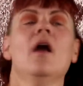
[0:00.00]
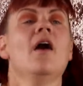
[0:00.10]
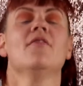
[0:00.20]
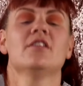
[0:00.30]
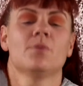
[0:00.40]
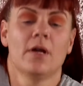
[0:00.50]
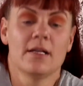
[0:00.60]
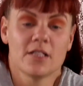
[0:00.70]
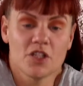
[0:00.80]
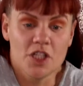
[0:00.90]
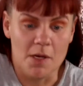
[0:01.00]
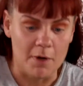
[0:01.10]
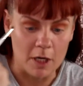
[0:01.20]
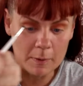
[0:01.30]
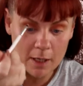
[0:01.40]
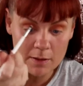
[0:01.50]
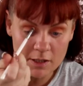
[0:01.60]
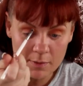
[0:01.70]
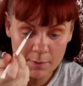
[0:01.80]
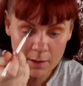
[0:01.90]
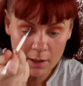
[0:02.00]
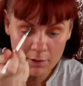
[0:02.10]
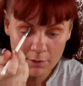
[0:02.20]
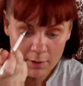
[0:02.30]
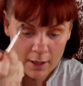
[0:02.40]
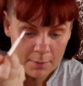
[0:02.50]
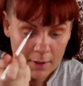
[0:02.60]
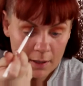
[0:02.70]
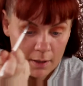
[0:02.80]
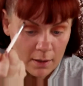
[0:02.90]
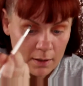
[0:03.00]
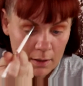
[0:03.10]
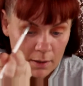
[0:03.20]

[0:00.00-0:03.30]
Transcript: And this one is a shimmer, but I'm just put it right up here.